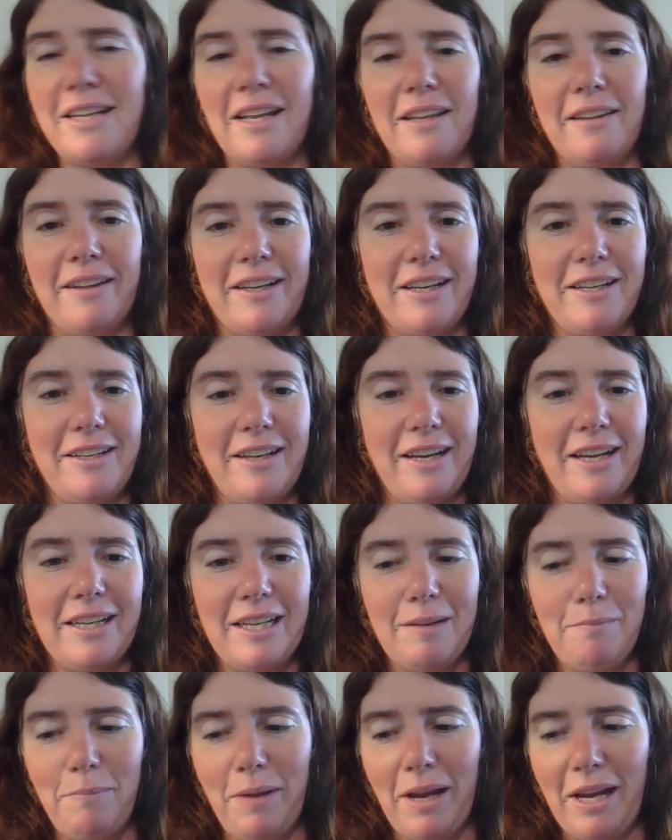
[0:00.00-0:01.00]
Is that like
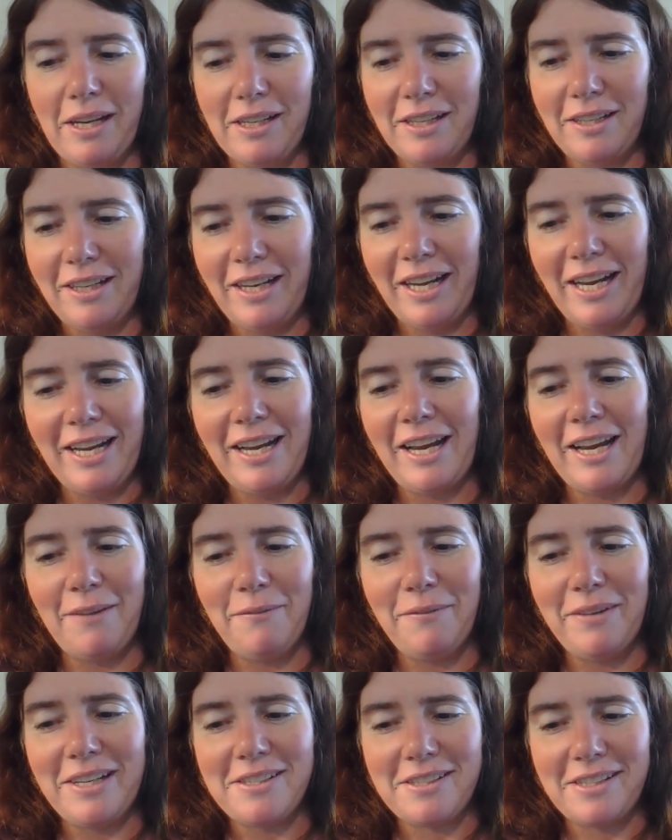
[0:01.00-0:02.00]
Canadian bacon? He, um,
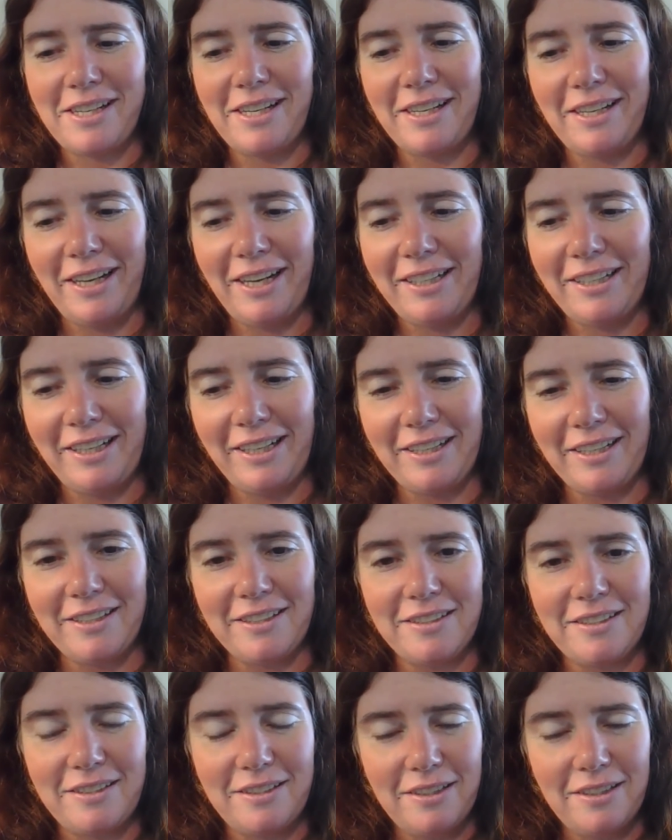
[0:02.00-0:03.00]
him and his
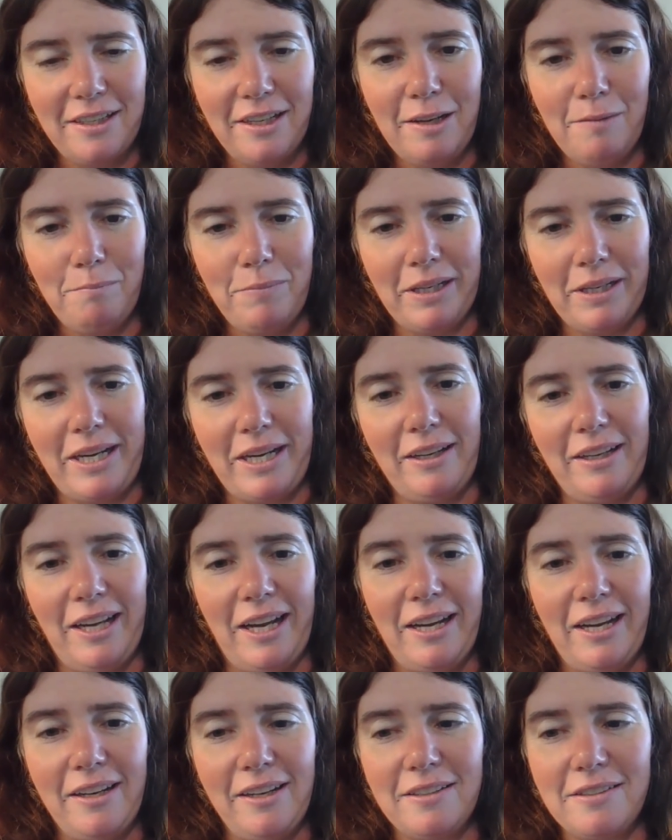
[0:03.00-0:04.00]
Canadians. But
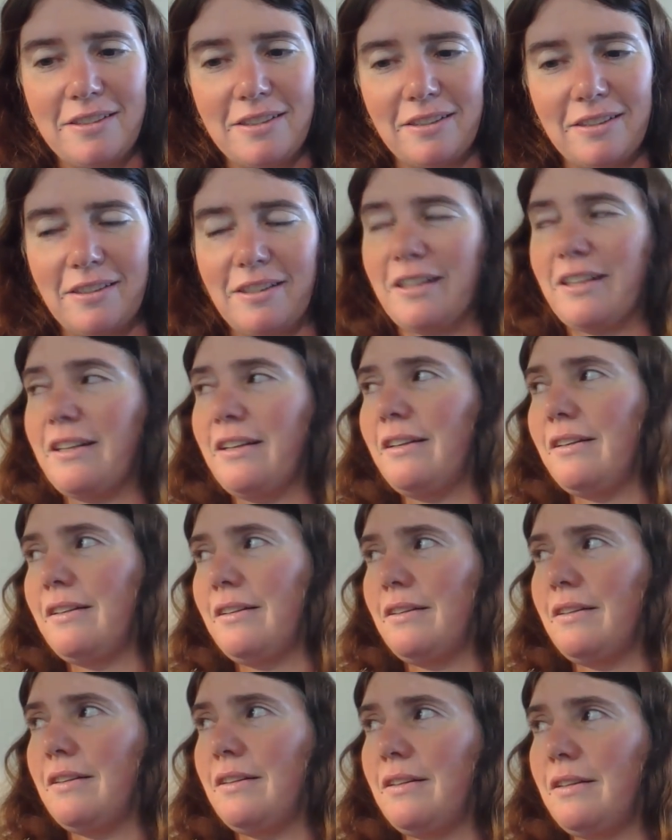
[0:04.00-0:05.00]
Canadians.
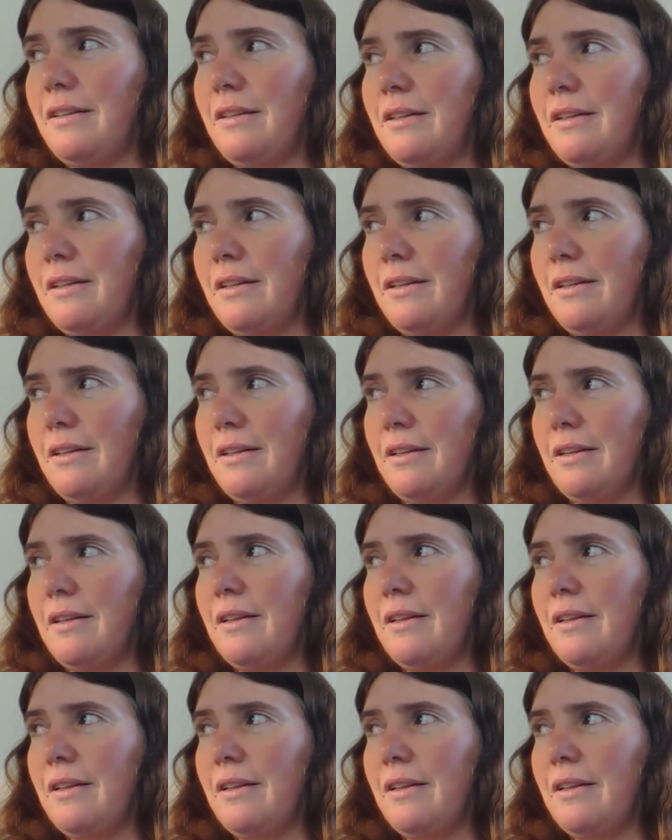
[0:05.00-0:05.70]
Peameal bacon.